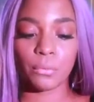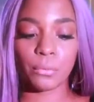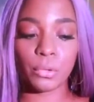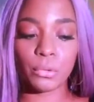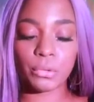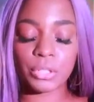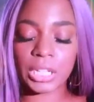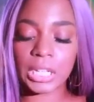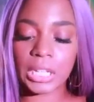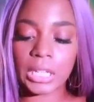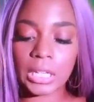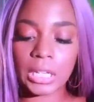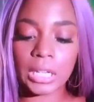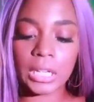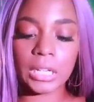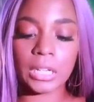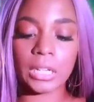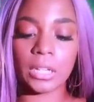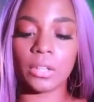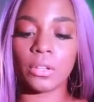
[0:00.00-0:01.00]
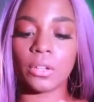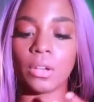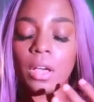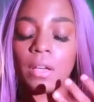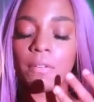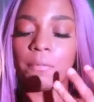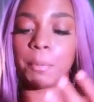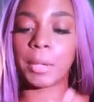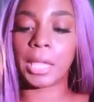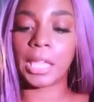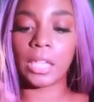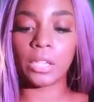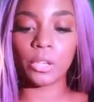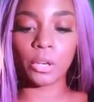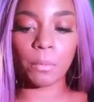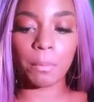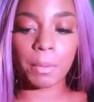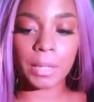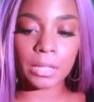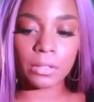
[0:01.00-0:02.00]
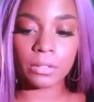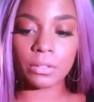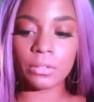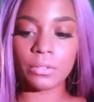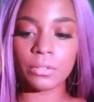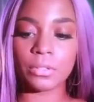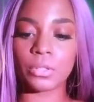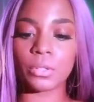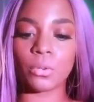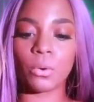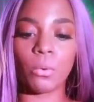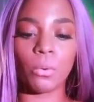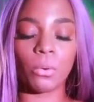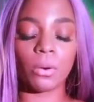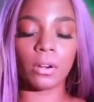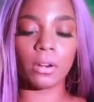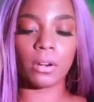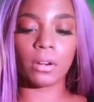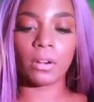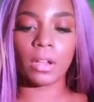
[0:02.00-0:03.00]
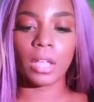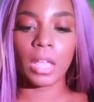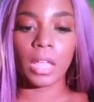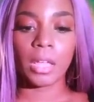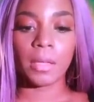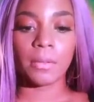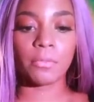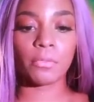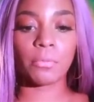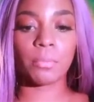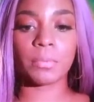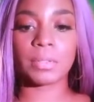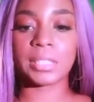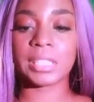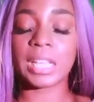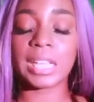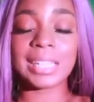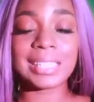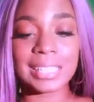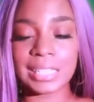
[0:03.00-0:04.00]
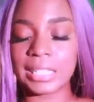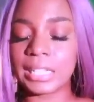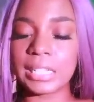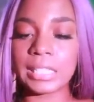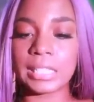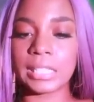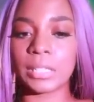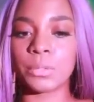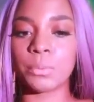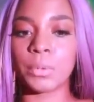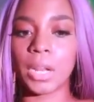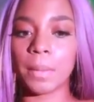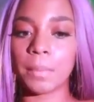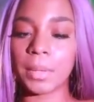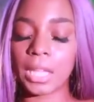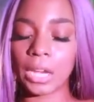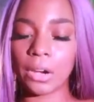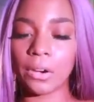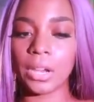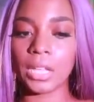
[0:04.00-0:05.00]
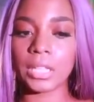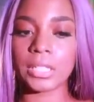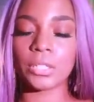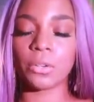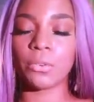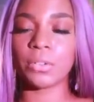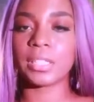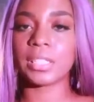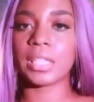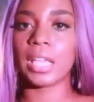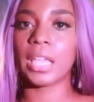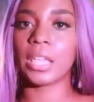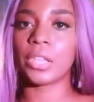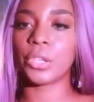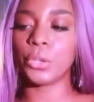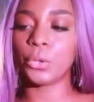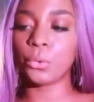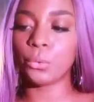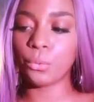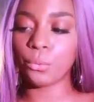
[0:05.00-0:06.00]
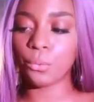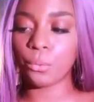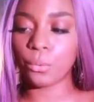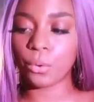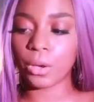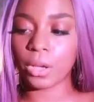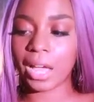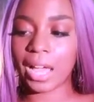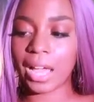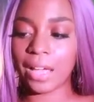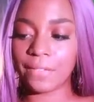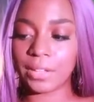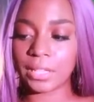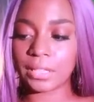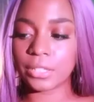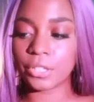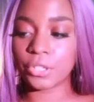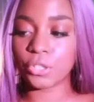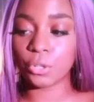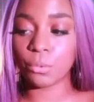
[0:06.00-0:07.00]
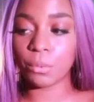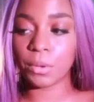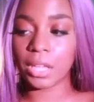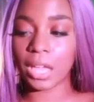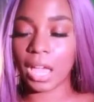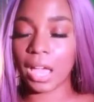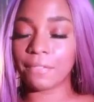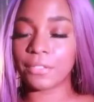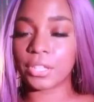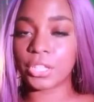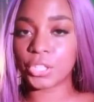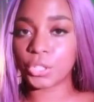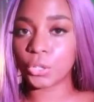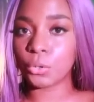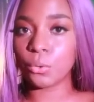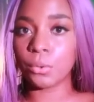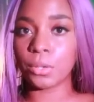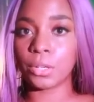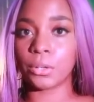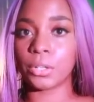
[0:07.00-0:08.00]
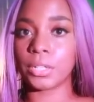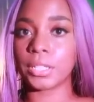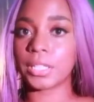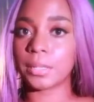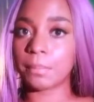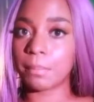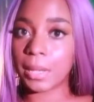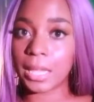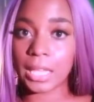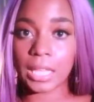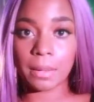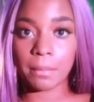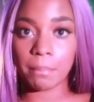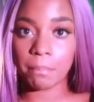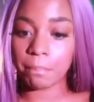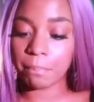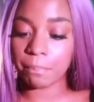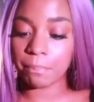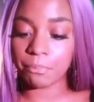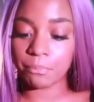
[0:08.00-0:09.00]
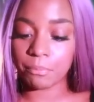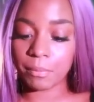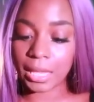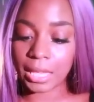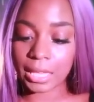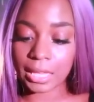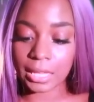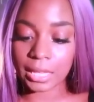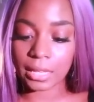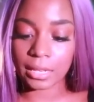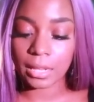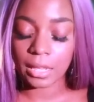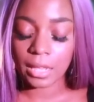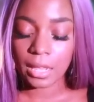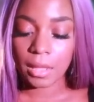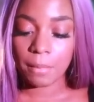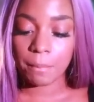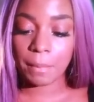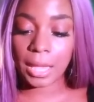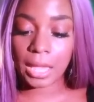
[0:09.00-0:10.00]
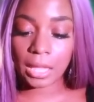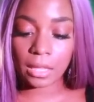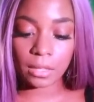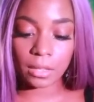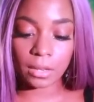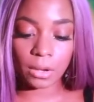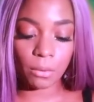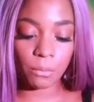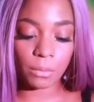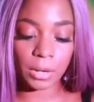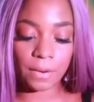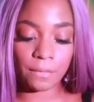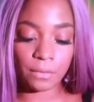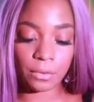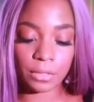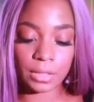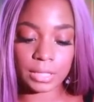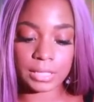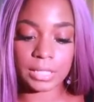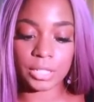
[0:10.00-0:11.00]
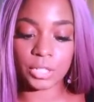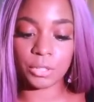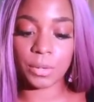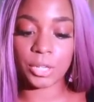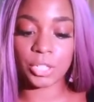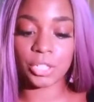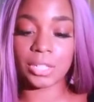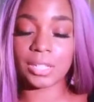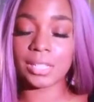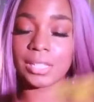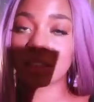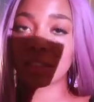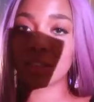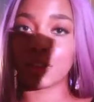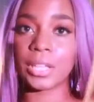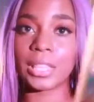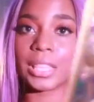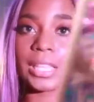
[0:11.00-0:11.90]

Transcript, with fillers: routine of paying your bills or sustenance is what I'm hearing. So it's like you having to do what you have to do in order to make it make it pay, you know, whatever the situation is. Look